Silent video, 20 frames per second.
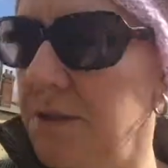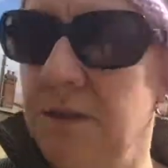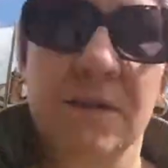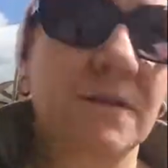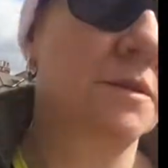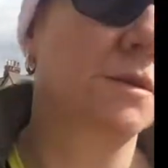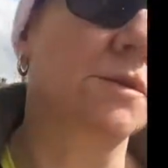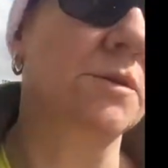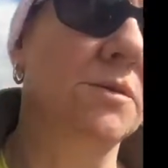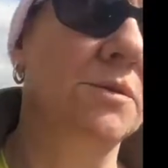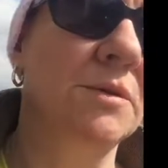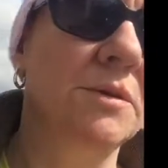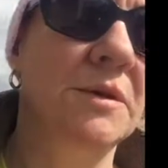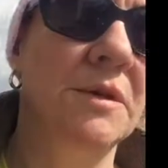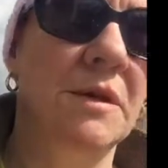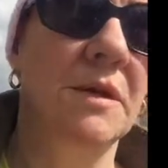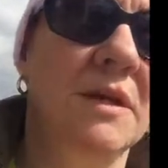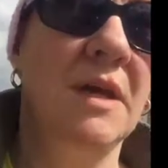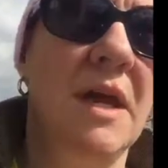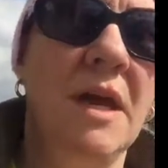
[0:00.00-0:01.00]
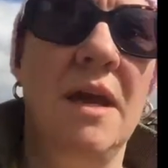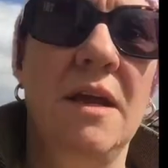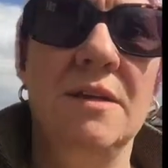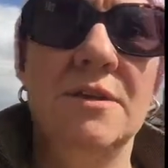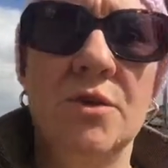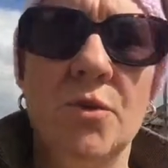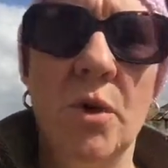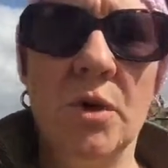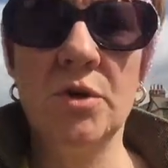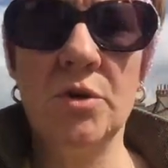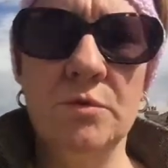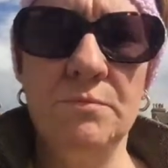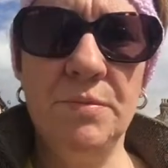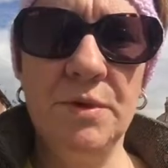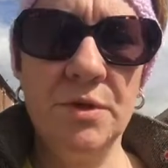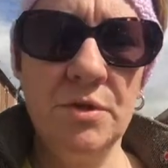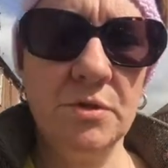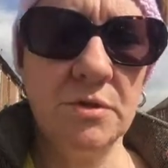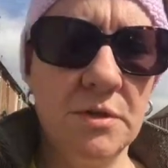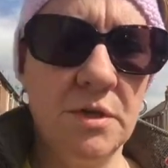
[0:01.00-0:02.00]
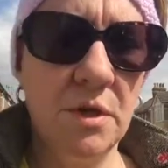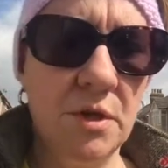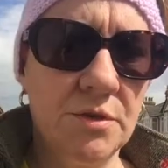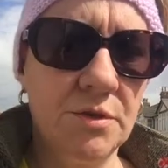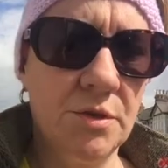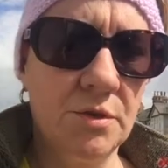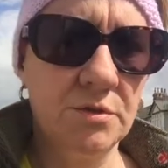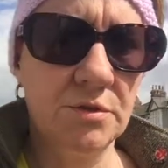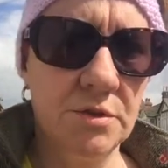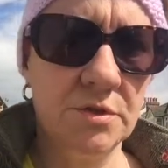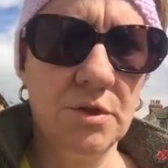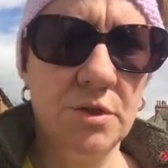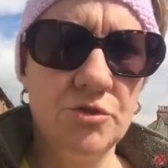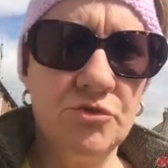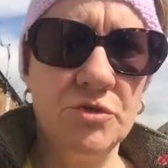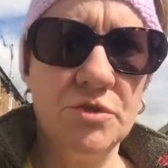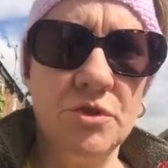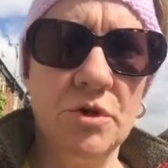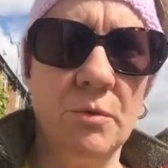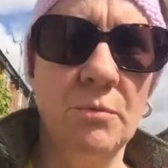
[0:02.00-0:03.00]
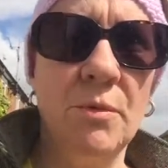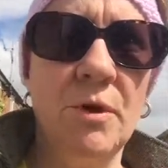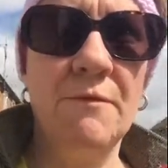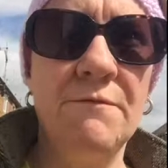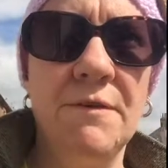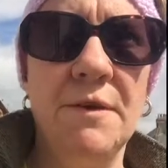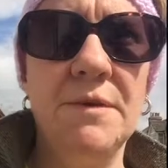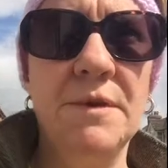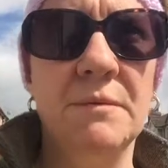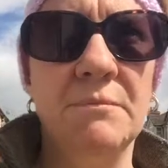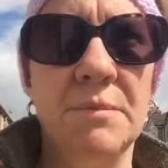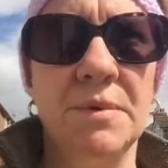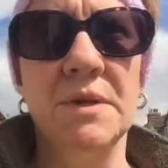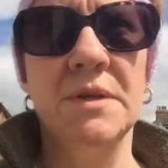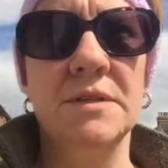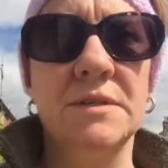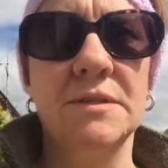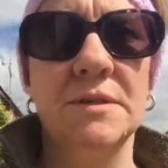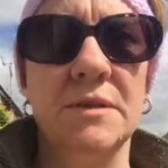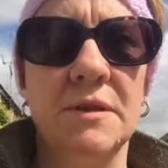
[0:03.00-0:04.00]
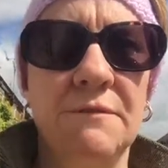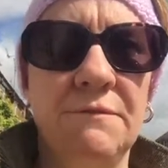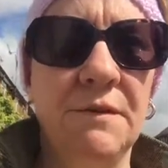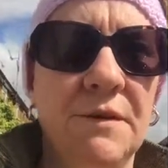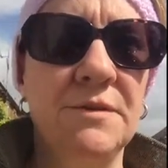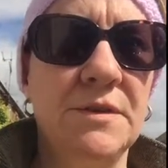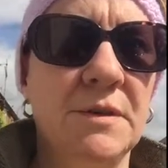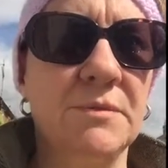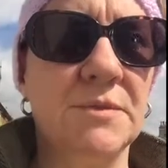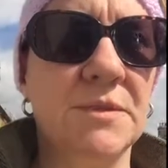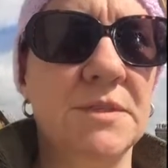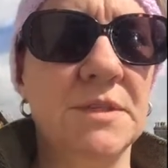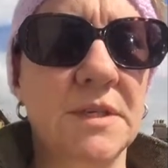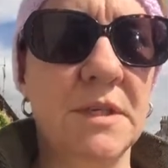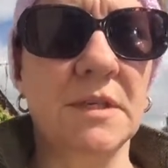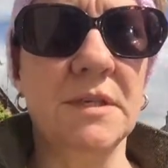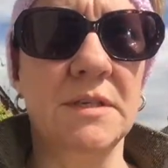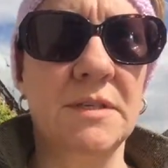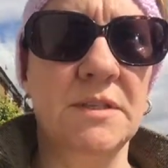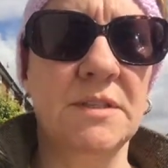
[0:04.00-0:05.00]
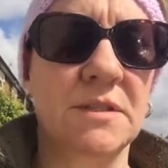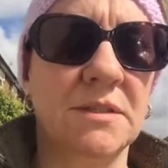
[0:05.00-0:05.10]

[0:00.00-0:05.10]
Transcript: So it's quite good because her doctor surgery's got my phone number, so they phoned up today.